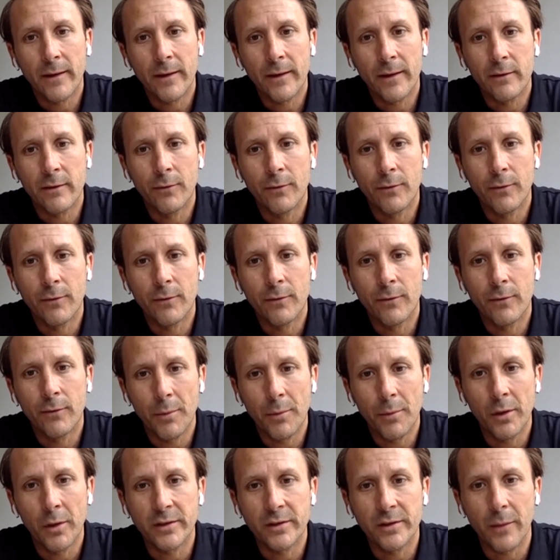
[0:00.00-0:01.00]
fighting
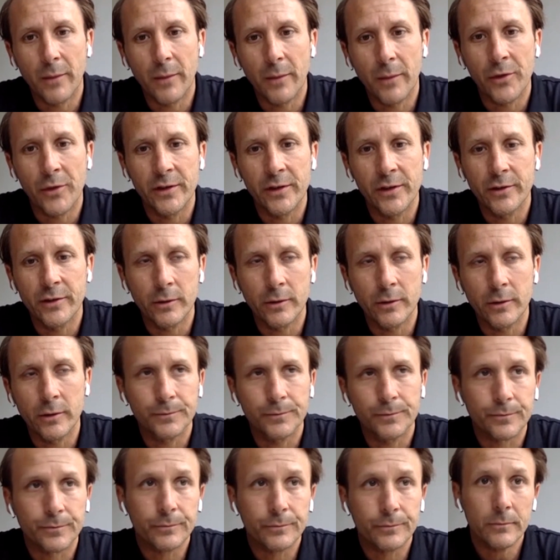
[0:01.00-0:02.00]
for Champions League every
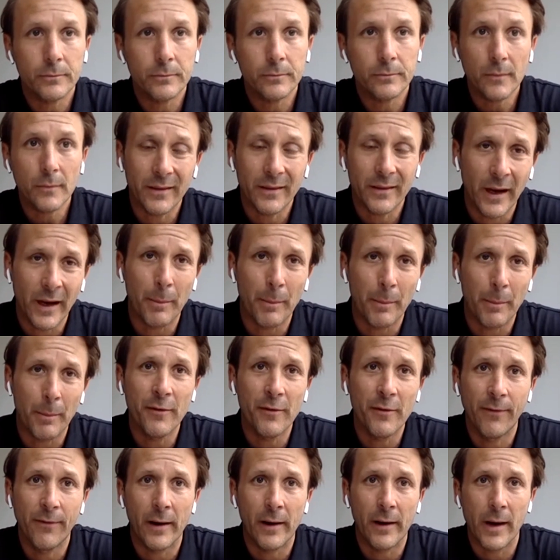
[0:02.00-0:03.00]
season.
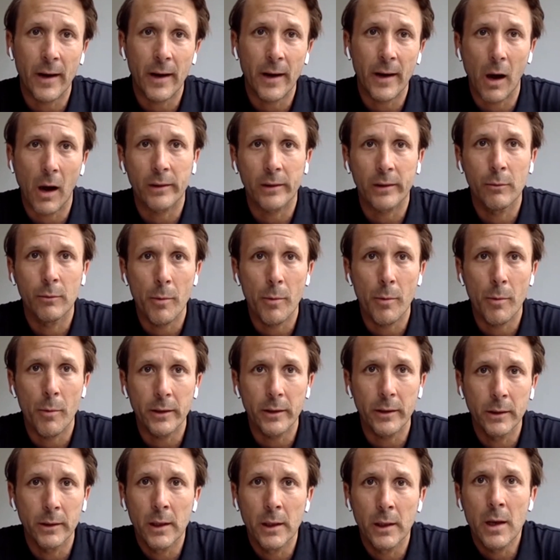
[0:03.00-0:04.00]
They're a bit far now at the
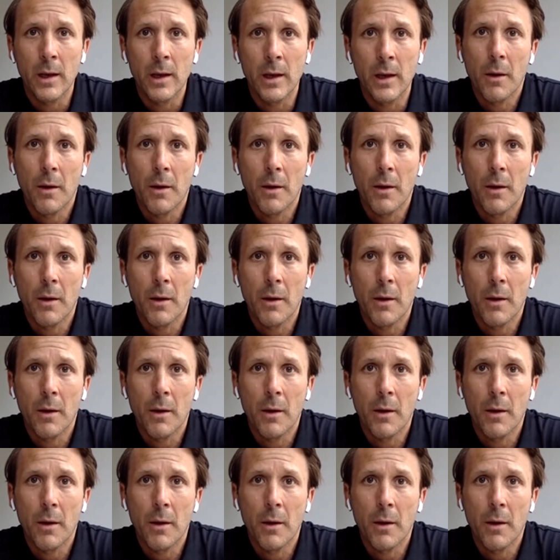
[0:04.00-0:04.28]
moment,